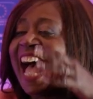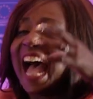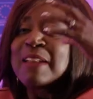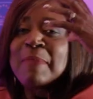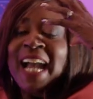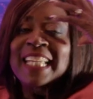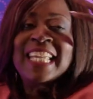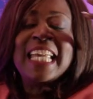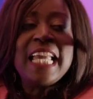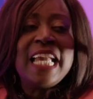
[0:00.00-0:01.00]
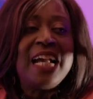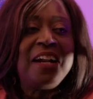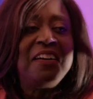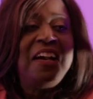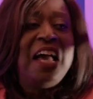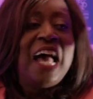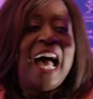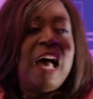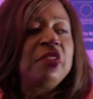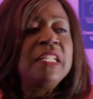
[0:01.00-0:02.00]
And my hair
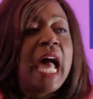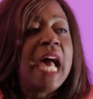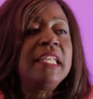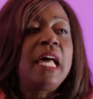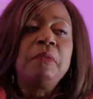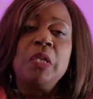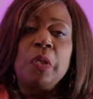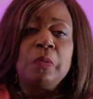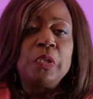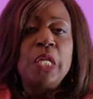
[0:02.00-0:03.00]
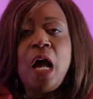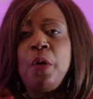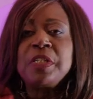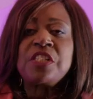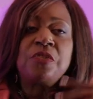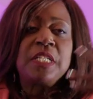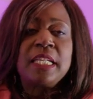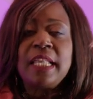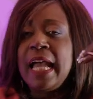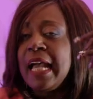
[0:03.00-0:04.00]
had, you know, now we
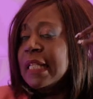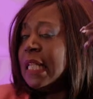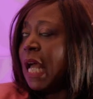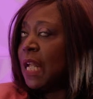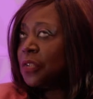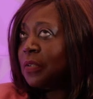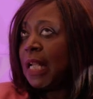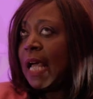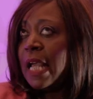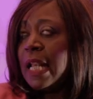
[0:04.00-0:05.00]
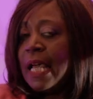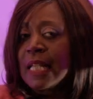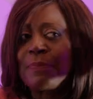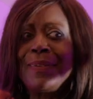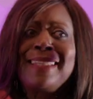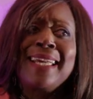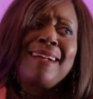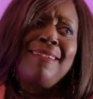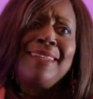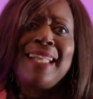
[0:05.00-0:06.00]
streak it, I had natural highlights, but they
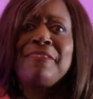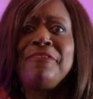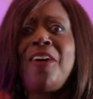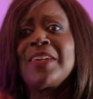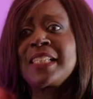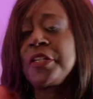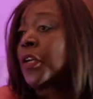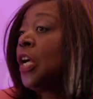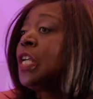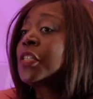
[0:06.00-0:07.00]
call that fox hair.